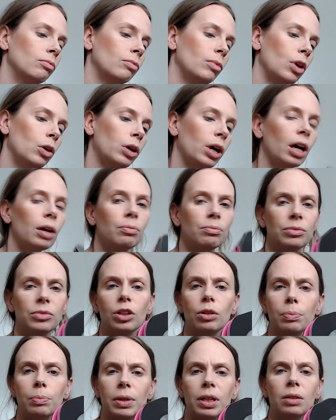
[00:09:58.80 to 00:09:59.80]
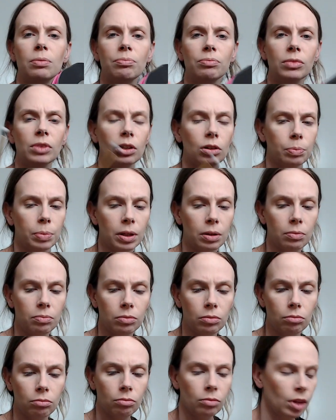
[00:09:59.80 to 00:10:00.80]
Okay, a little
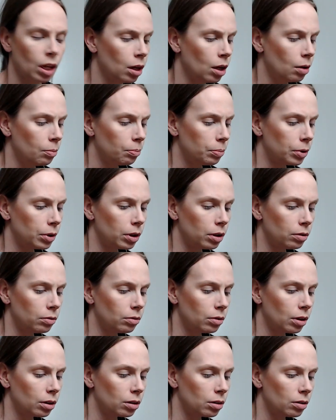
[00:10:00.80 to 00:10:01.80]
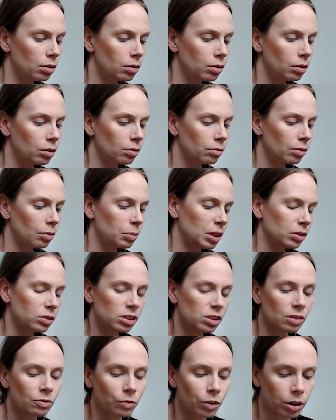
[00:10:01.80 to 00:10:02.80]
bit, But I mean,
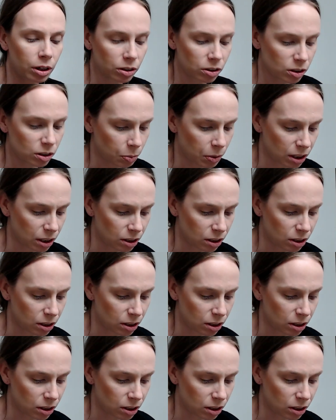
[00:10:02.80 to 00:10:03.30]
some fallout's to be